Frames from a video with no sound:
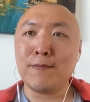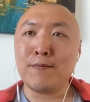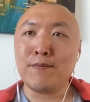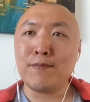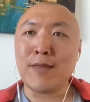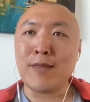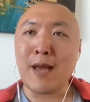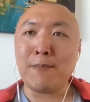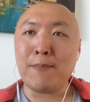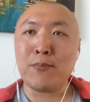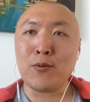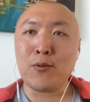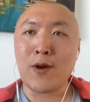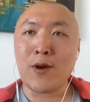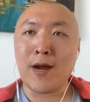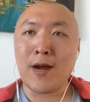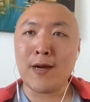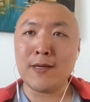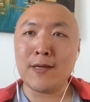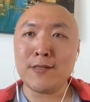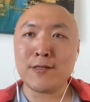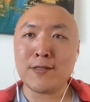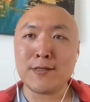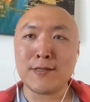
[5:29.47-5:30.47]
That
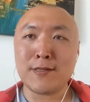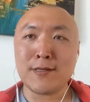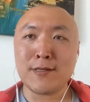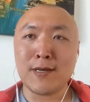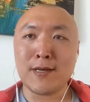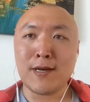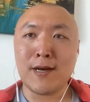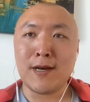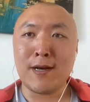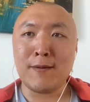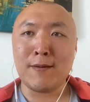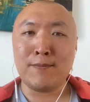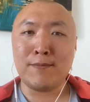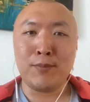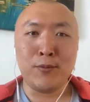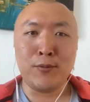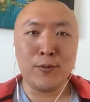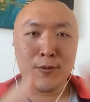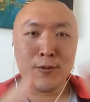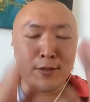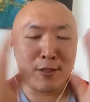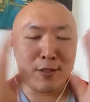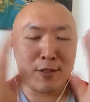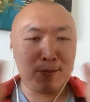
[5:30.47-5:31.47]
prize
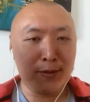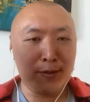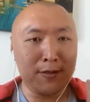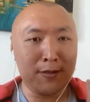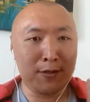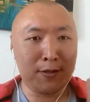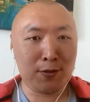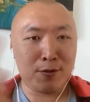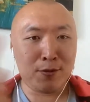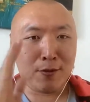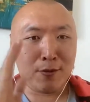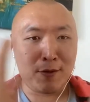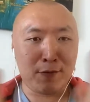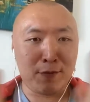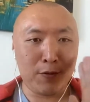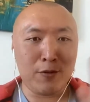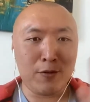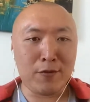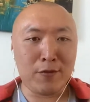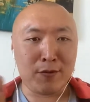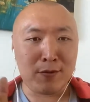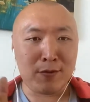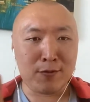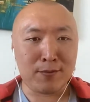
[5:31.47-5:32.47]
pool is split into a few
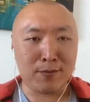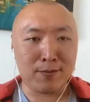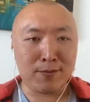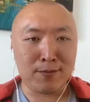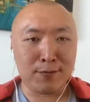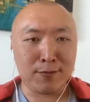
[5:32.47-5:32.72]
different